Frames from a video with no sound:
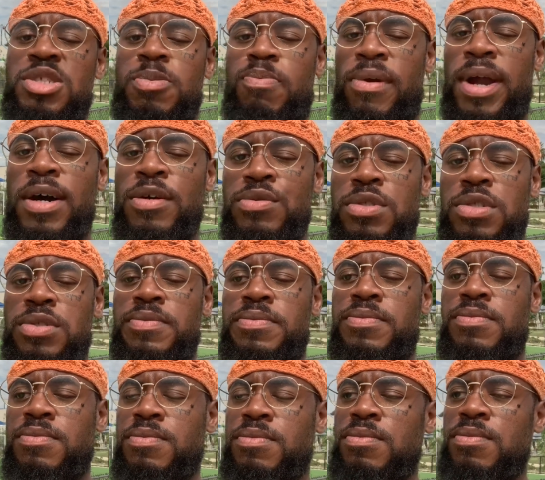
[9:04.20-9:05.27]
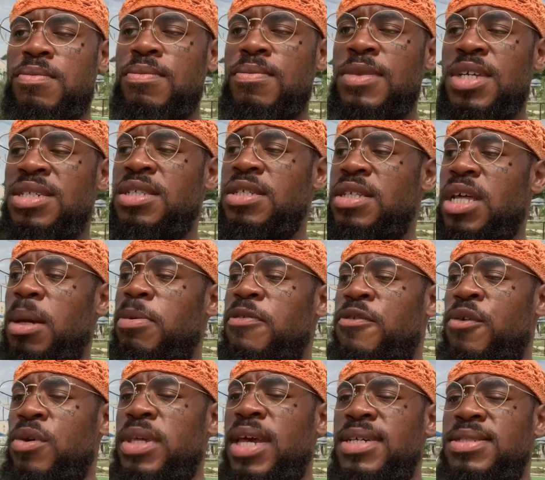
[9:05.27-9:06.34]
Sprouts the day
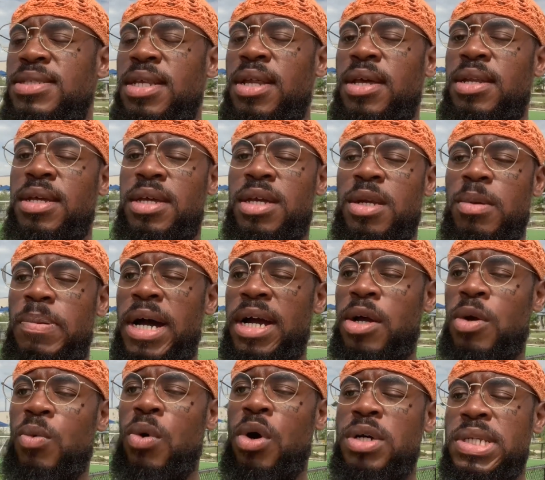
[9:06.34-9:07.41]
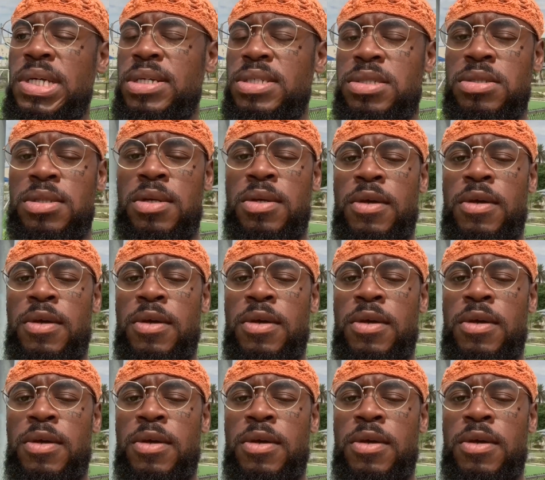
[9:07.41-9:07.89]
before yesterday to get a pack of walnuts.